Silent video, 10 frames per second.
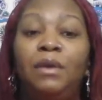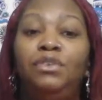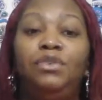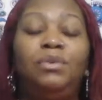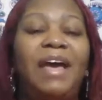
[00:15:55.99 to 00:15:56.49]

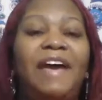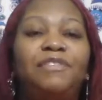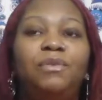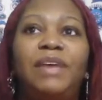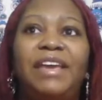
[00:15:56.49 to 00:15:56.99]
You don't have
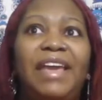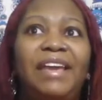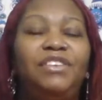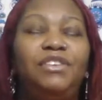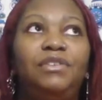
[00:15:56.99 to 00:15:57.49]
to
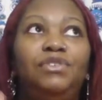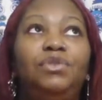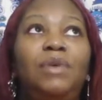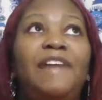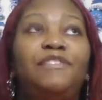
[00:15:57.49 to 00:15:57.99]
you
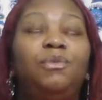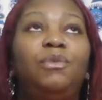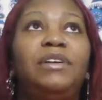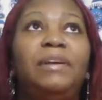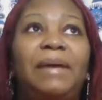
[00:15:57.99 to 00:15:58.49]
don't have to
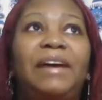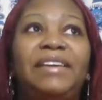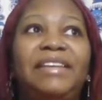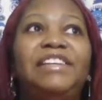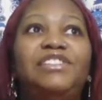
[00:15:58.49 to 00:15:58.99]
worry about
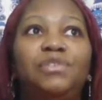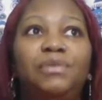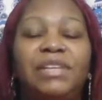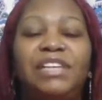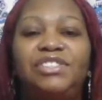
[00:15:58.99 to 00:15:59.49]
getting into
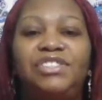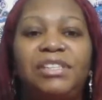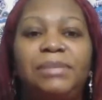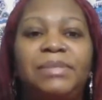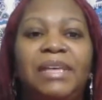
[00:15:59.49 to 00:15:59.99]

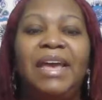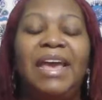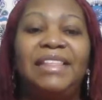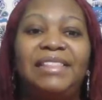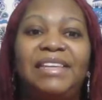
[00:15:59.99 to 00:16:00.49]
relationships
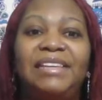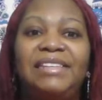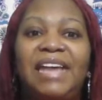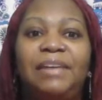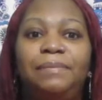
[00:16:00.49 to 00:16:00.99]
and then
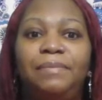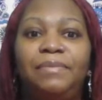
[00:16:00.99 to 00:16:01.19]
not